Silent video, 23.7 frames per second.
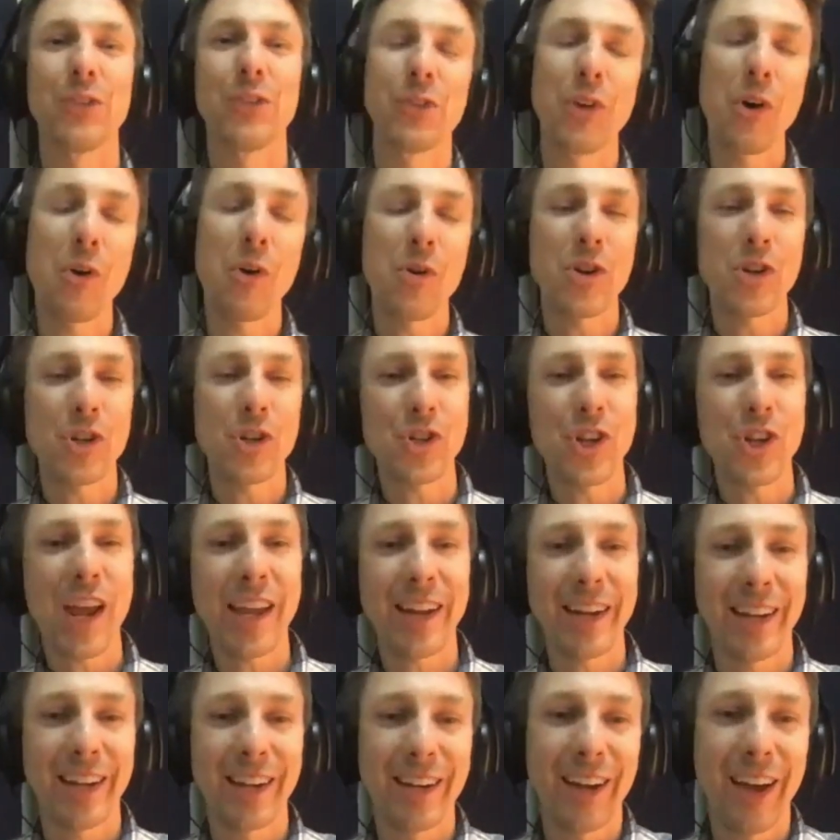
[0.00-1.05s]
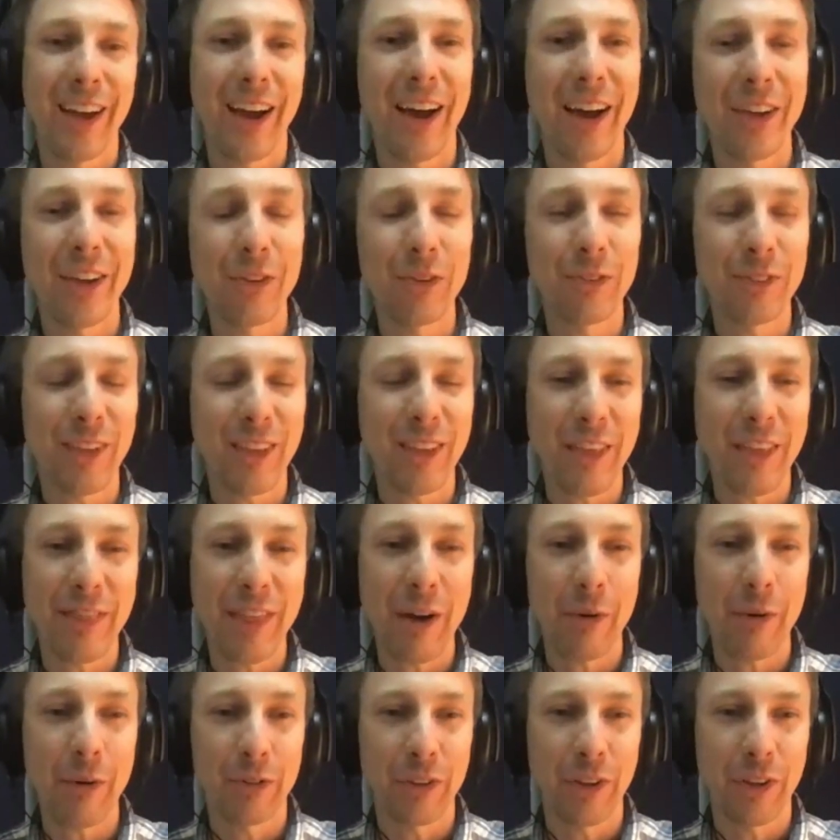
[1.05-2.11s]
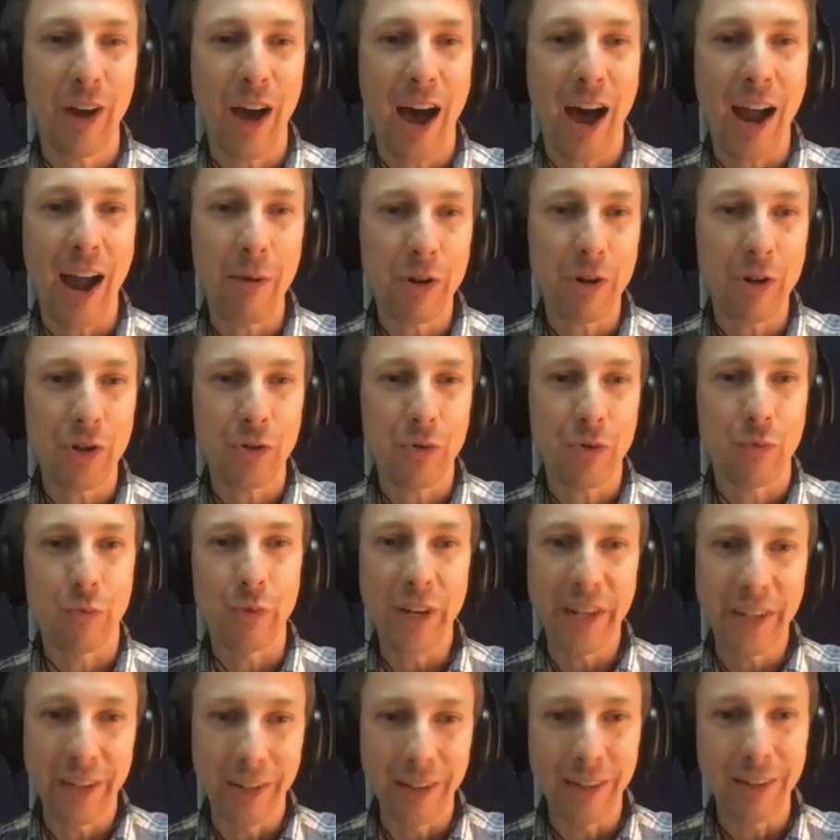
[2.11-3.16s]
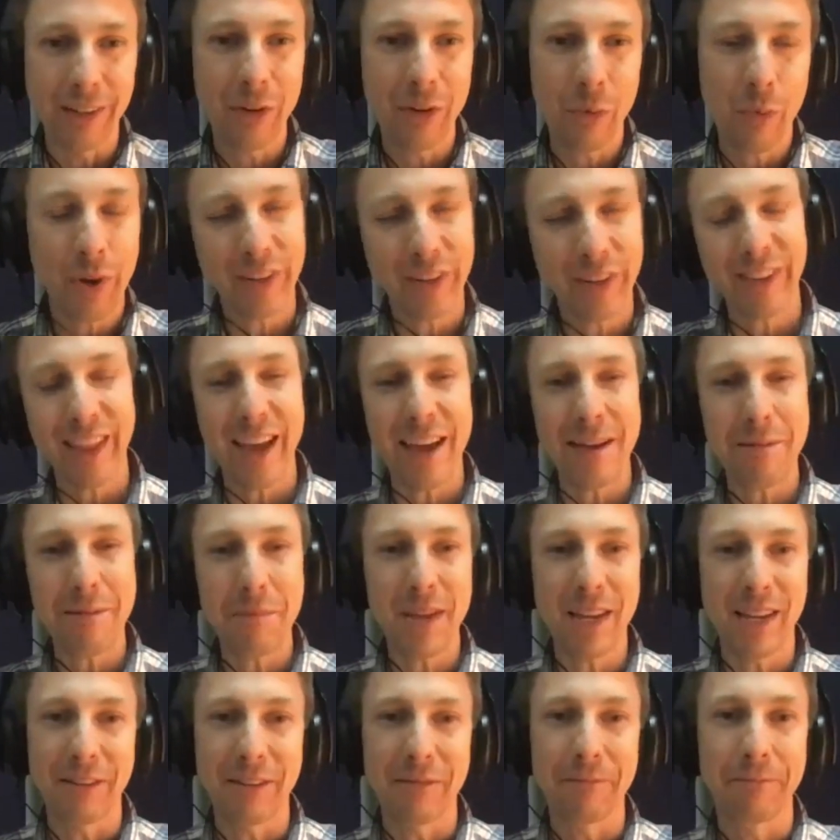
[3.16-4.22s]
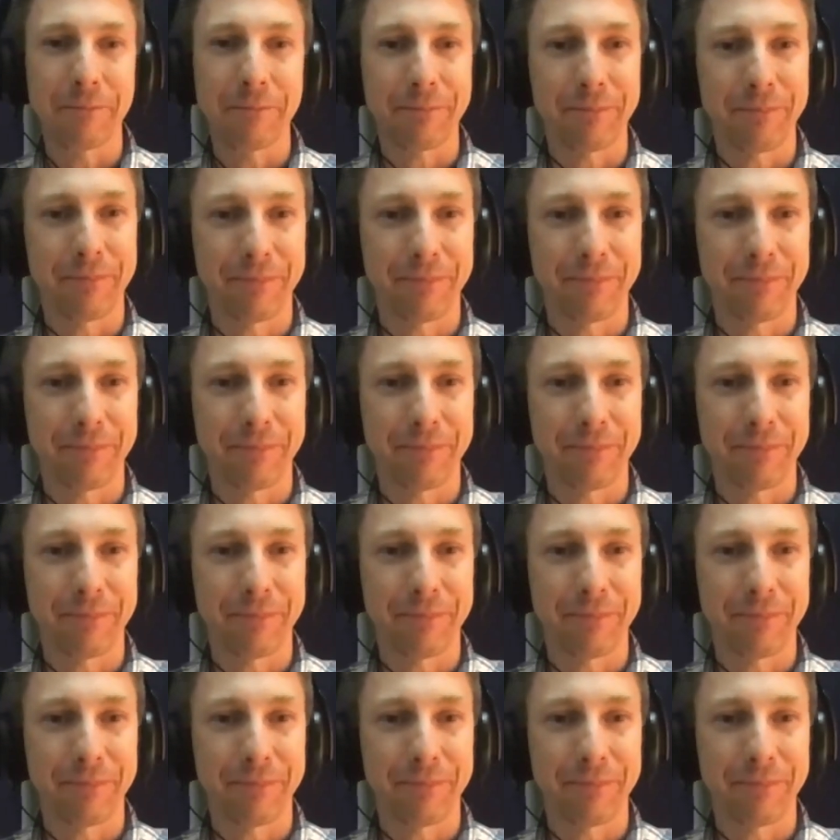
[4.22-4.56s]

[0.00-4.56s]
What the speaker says: So, Shannon, you said that was an Irish reel. What does that mean?